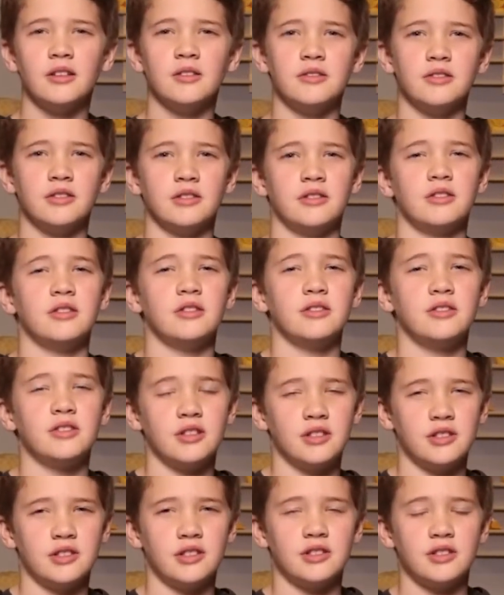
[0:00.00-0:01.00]
uses the
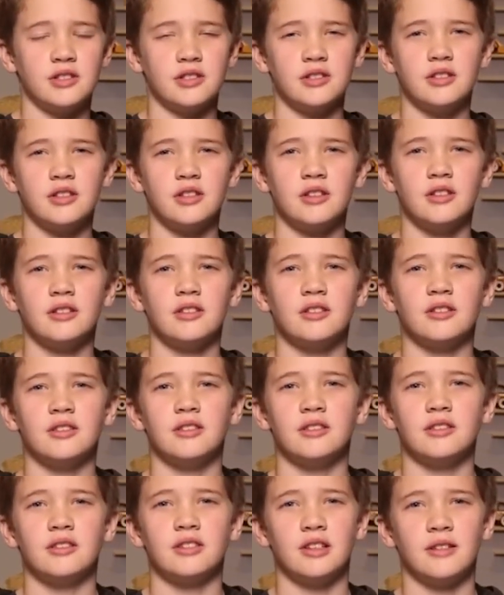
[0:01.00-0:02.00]
judges
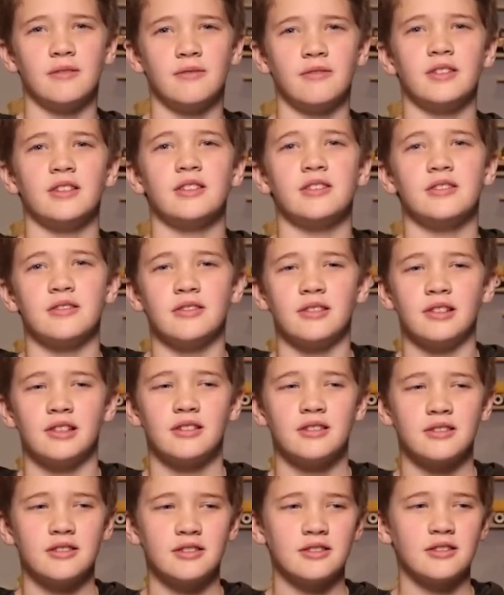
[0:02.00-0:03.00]
to save the
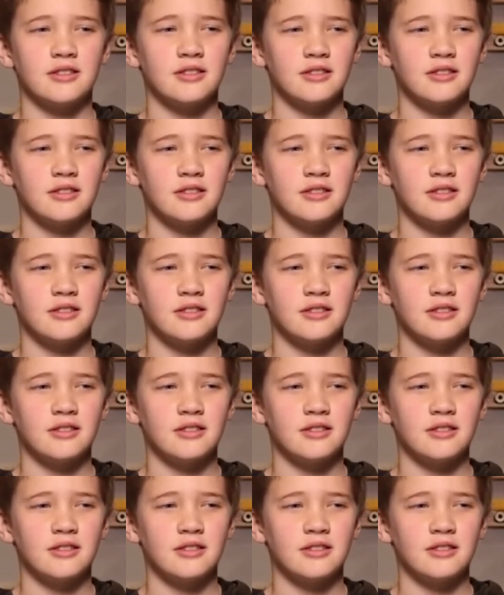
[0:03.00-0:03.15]
Israelites,